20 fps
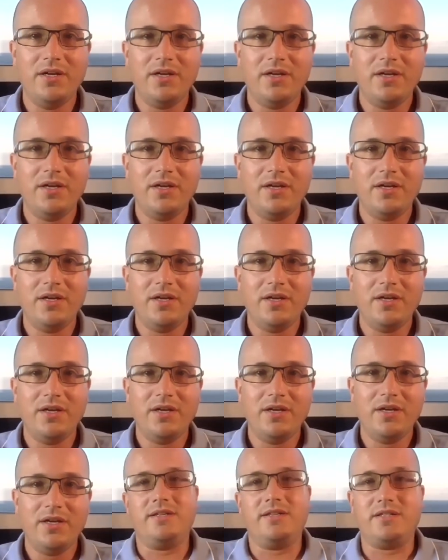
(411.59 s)

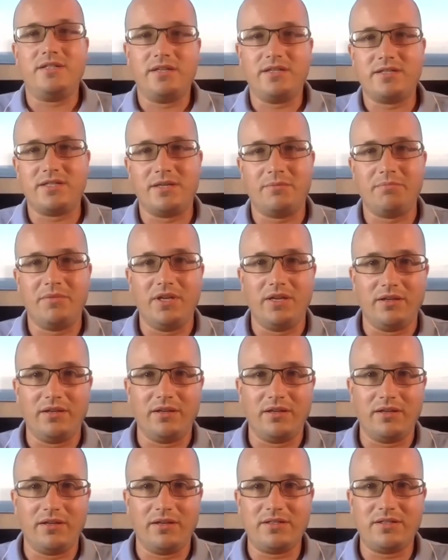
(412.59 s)
And something
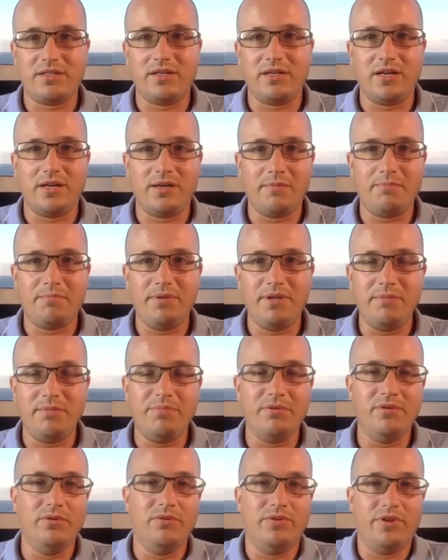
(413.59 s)
that
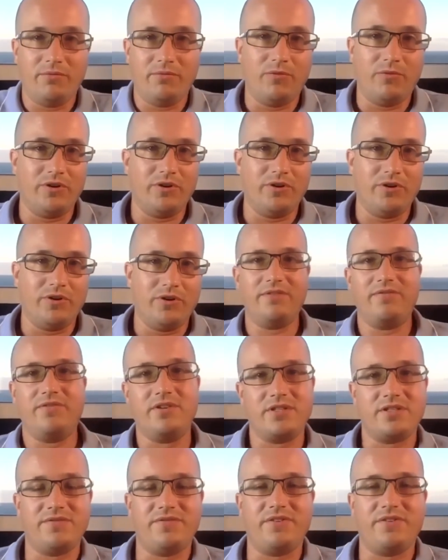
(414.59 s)
people that want to
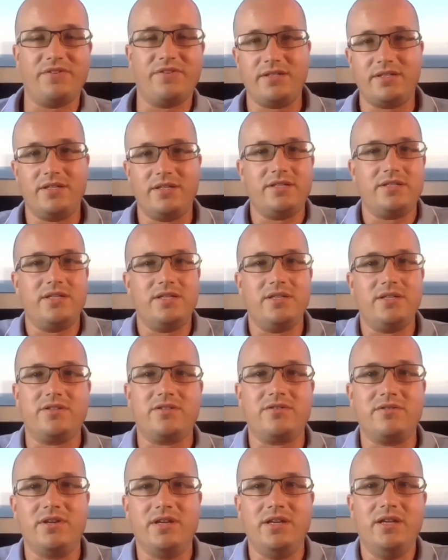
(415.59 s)
diversify into this
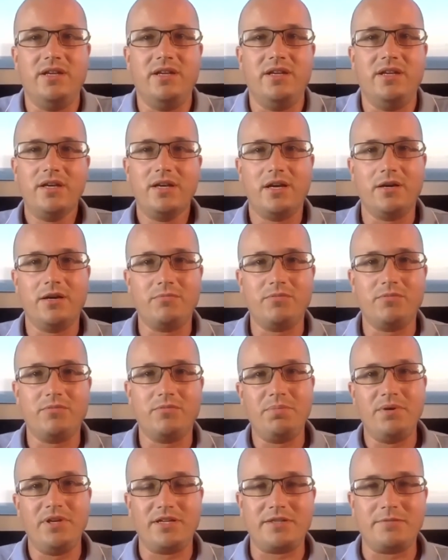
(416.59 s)
industry should
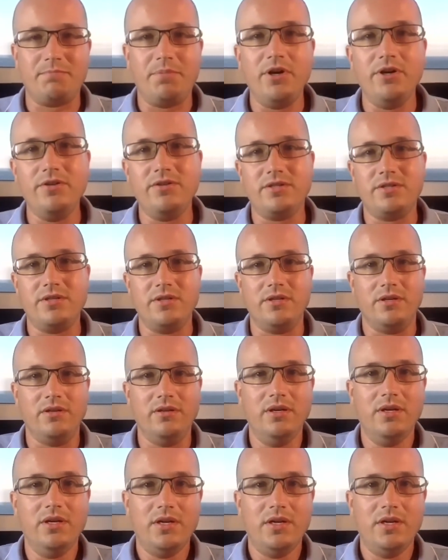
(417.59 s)
be exposed to.